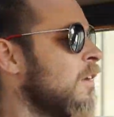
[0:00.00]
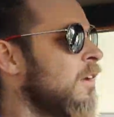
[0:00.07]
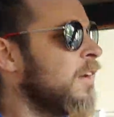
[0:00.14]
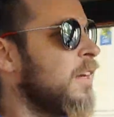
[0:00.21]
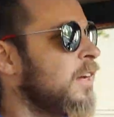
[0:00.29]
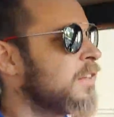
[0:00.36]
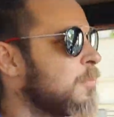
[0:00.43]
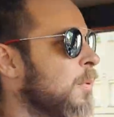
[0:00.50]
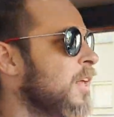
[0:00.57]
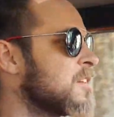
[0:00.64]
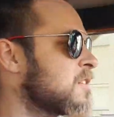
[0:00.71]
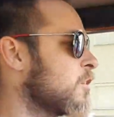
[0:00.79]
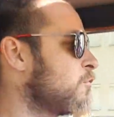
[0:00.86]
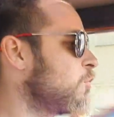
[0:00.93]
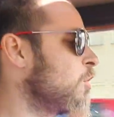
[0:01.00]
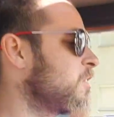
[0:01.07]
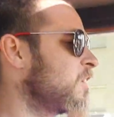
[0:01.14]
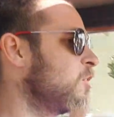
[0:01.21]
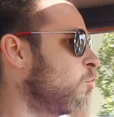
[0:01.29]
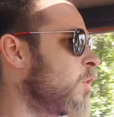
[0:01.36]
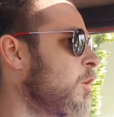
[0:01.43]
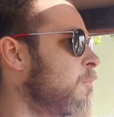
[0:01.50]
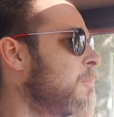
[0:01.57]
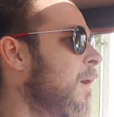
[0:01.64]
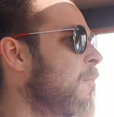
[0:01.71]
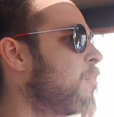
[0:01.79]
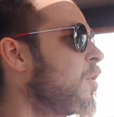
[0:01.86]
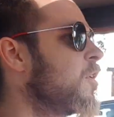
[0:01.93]
had plastic front and rear
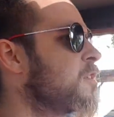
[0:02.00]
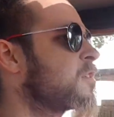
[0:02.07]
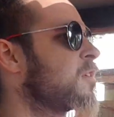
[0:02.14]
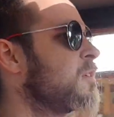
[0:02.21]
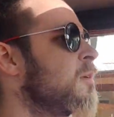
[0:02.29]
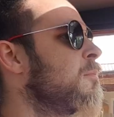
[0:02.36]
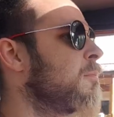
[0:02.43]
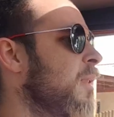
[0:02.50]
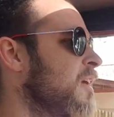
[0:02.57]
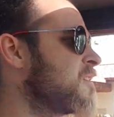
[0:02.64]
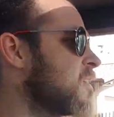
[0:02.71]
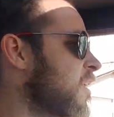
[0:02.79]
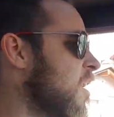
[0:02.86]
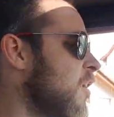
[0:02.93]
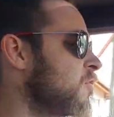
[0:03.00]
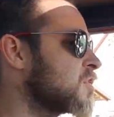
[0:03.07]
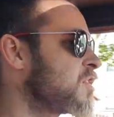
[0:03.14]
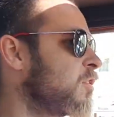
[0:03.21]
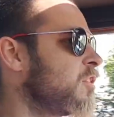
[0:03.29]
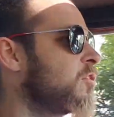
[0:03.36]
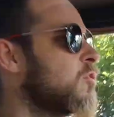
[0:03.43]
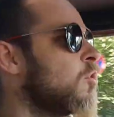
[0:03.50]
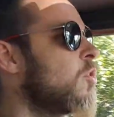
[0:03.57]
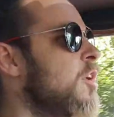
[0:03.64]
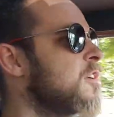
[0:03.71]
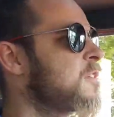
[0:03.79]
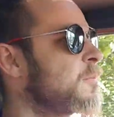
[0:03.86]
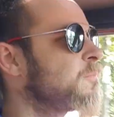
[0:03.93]
bumpers, plastic covers on the
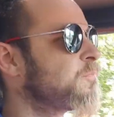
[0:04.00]
doors,